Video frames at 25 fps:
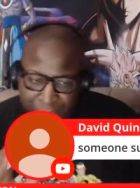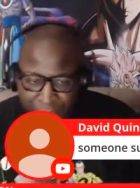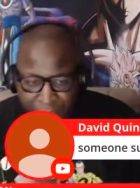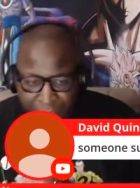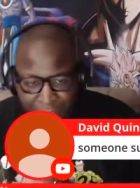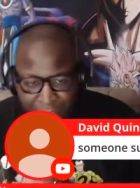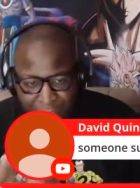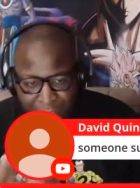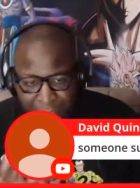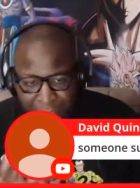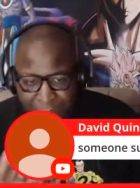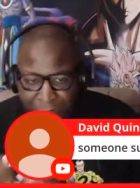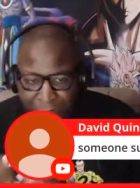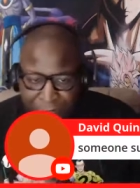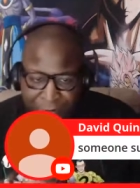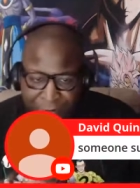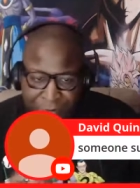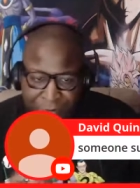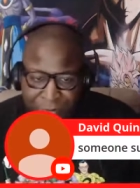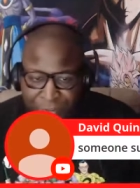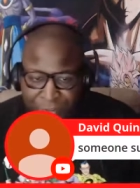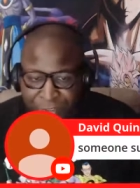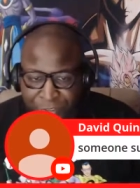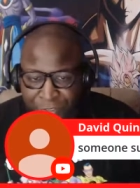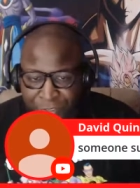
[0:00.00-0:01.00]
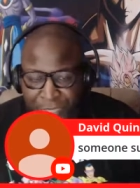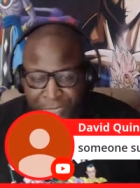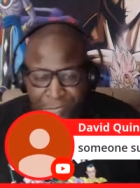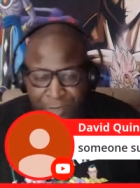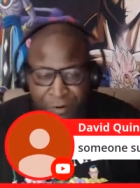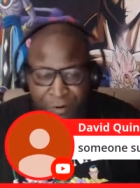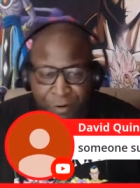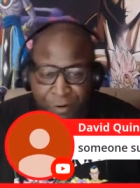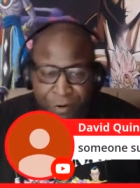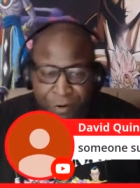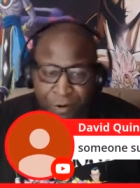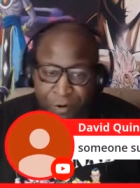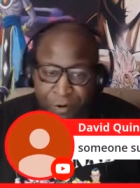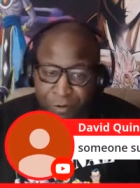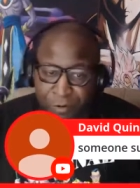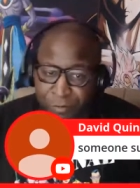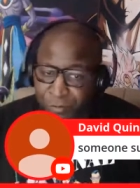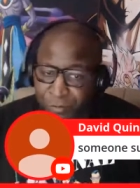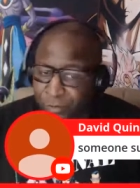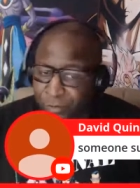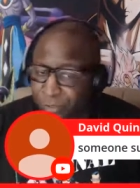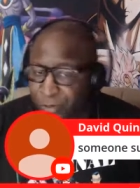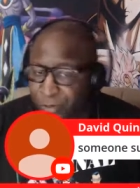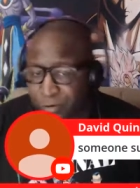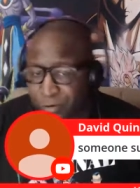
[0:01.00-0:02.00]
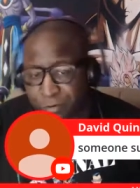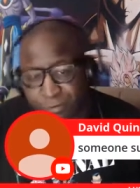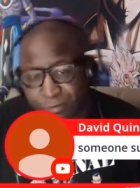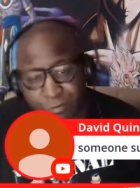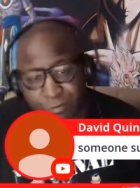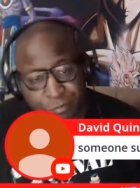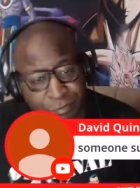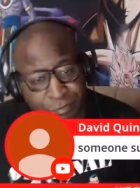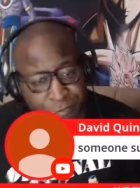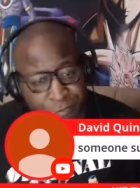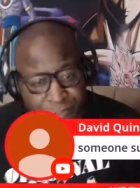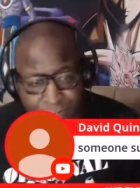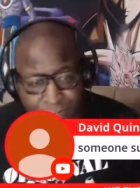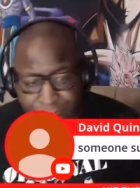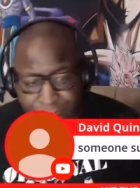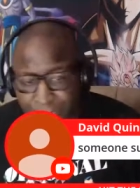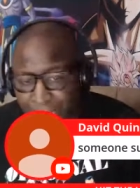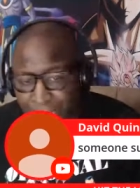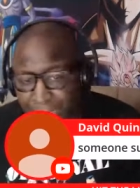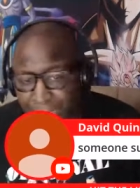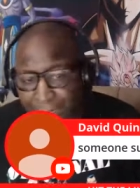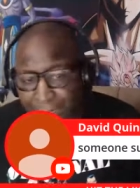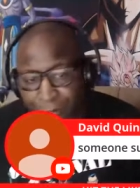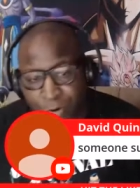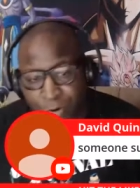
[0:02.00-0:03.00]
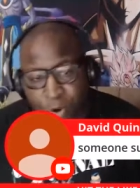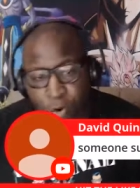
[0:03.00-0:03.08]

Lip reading: love interest thing going on. So I'm cool